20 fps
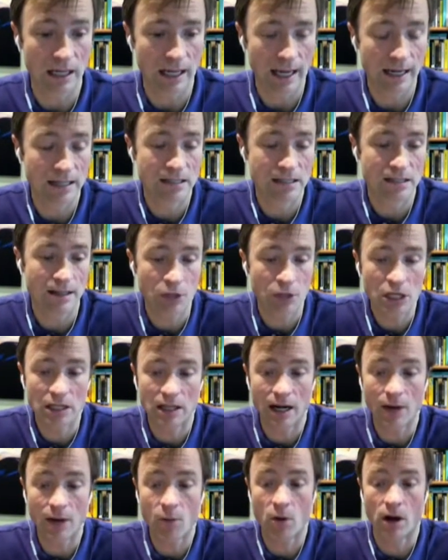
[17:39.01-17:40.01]
And it's something that
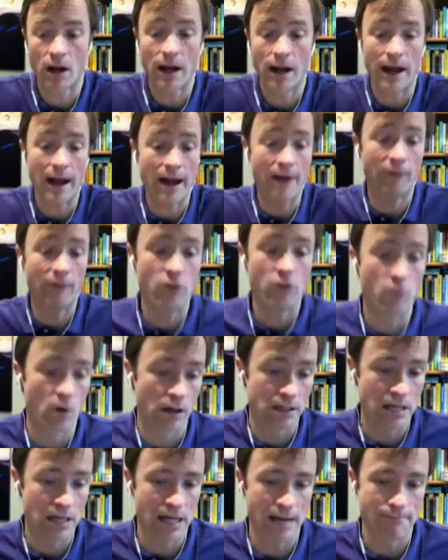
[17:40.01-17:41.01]
I want everyone
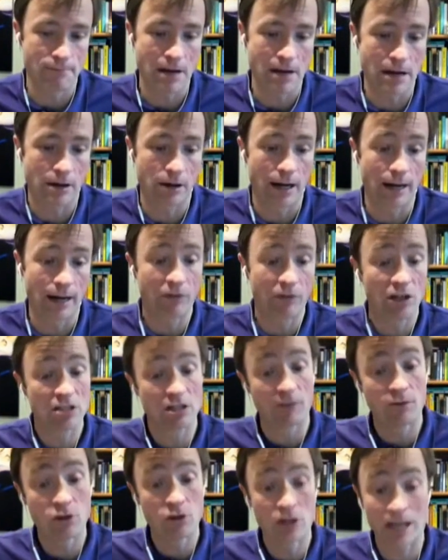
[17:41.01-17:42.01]
to get better at, because
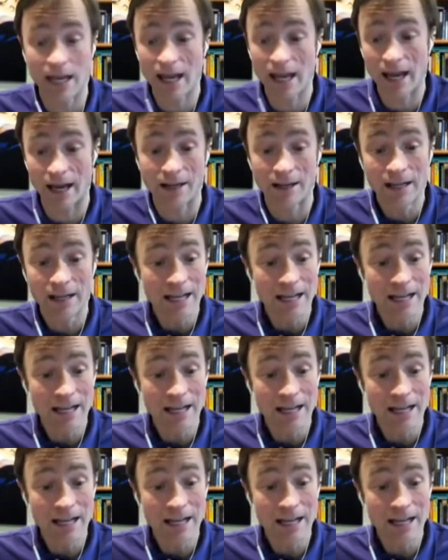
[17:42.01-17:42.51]
if you can,